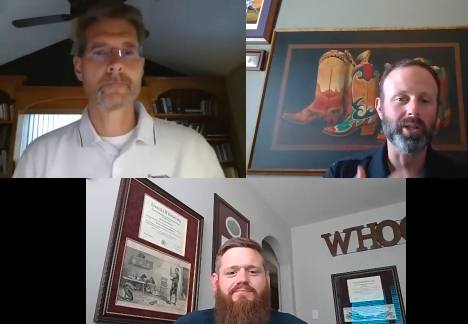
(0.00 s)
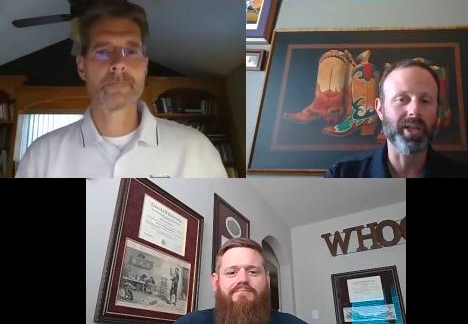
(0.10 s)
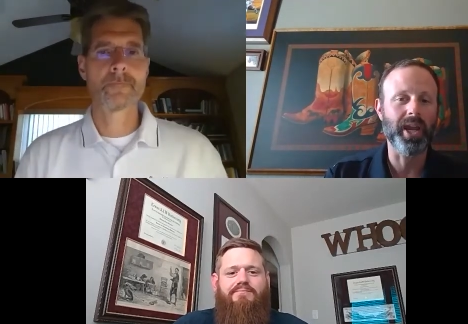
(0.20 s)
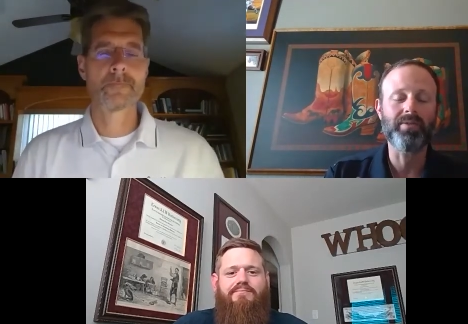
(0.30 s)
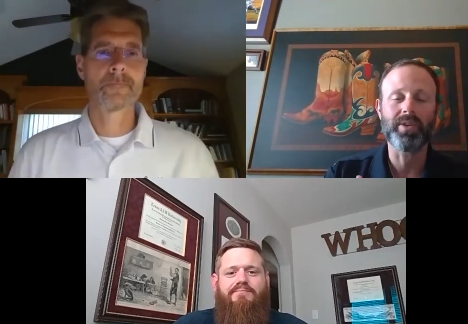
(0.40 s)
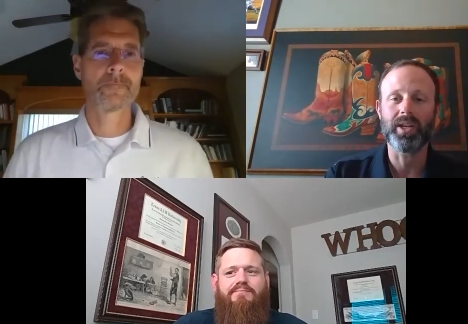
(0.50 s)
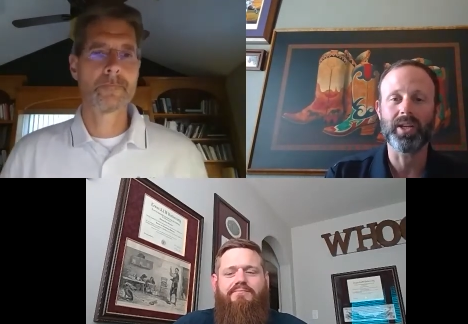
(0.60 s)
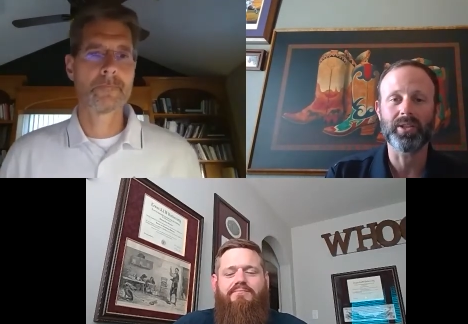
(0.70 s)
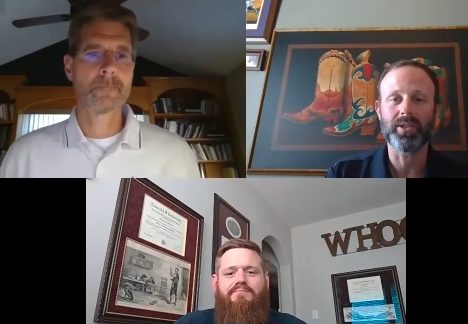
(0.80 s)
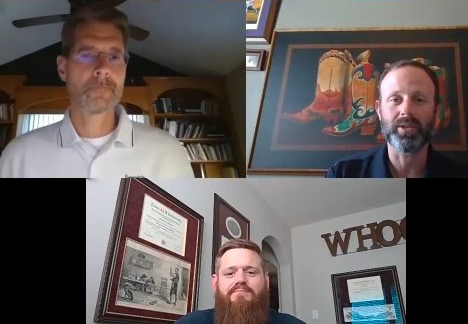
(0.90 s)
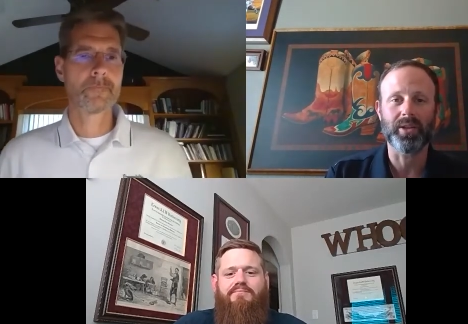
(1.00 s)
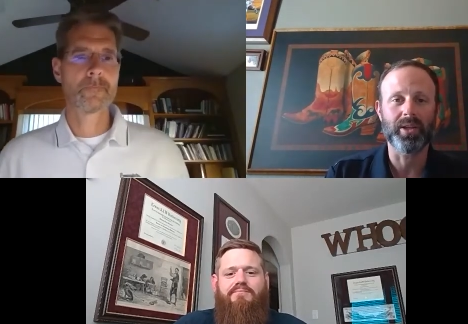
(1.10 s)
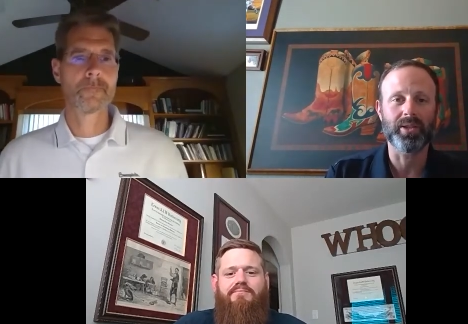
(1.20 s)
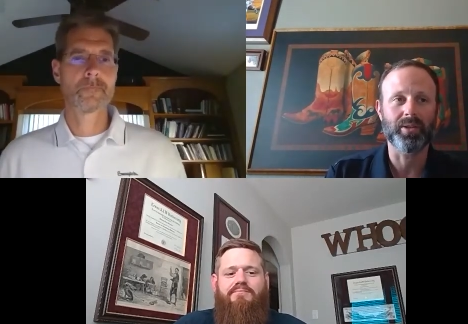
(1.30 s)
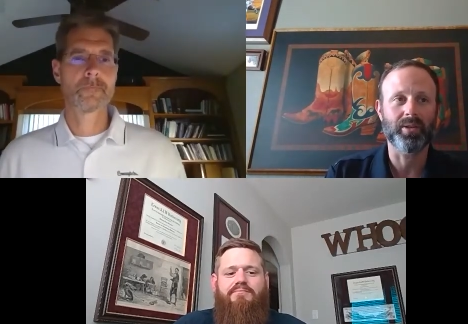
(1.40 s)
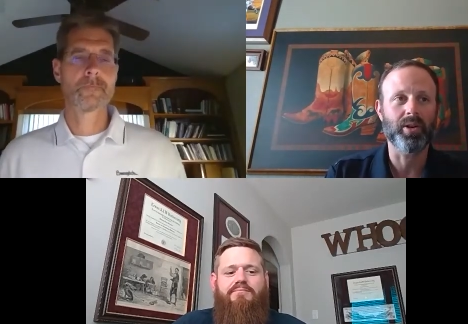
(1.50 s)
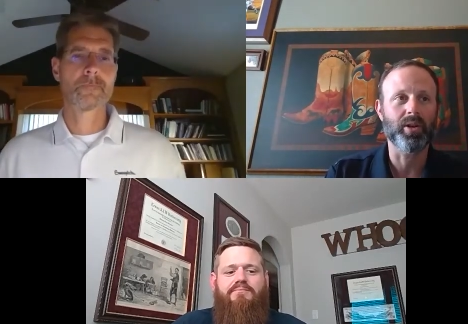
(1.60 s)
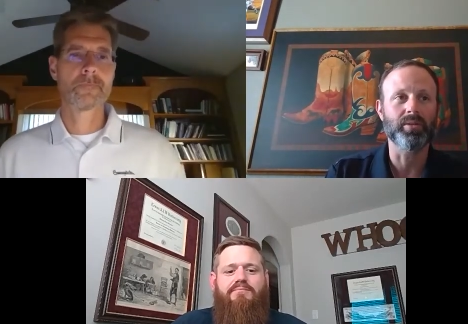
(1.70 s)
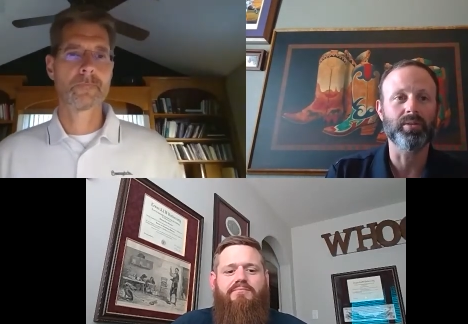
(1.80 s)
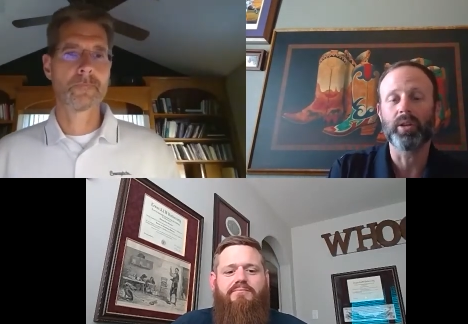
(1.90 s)
Speaker 1: the safety. It's it's
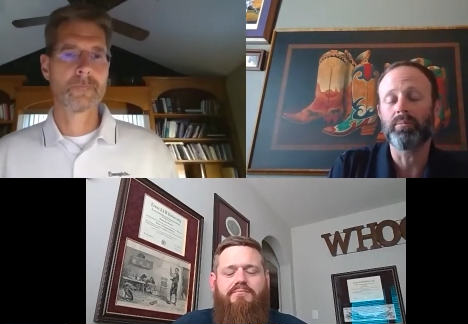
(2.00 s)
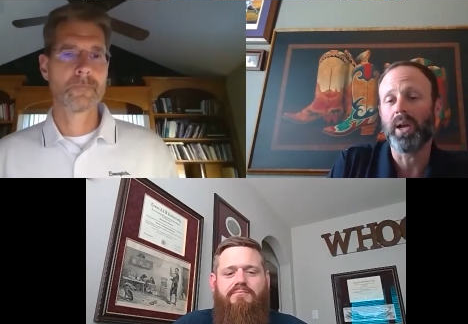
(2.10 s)
the